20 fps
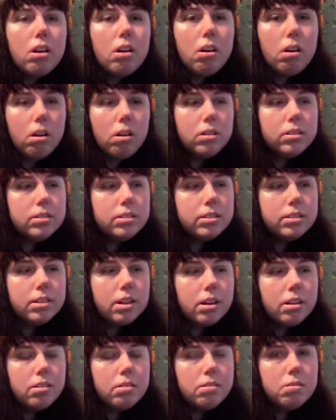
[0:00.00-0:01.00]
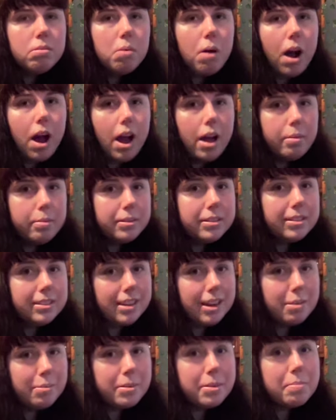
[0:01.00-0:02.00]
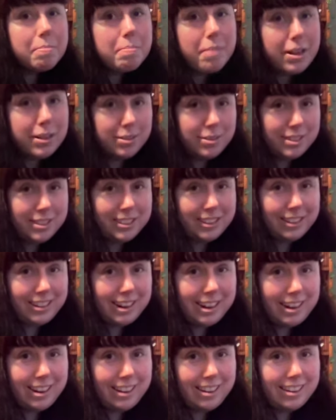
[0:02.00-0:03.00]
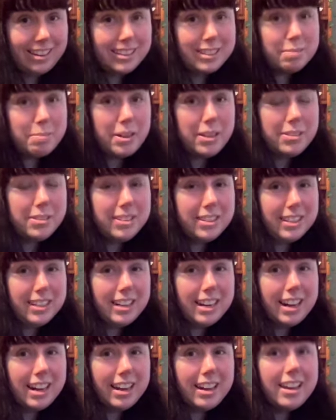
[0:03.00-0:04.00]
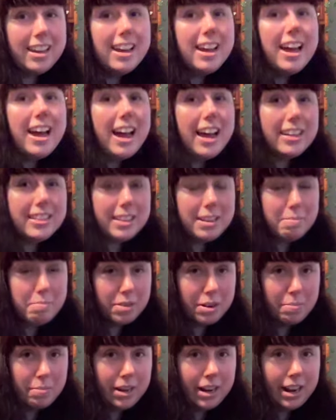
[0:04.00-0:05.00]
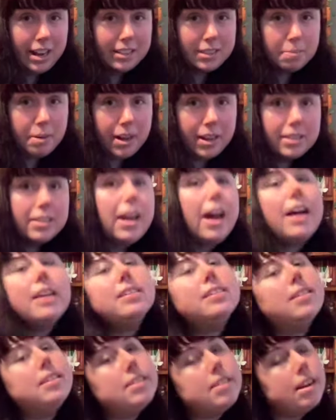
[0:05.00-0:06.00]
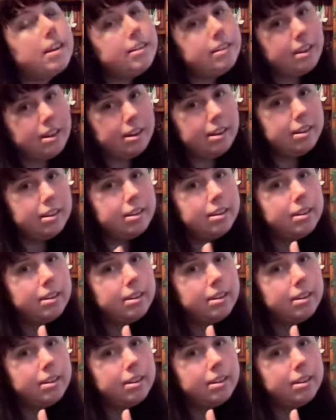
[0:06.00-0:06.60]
also, I would say with Melusina, because Melusina has a mermaid aspect, as does Anya,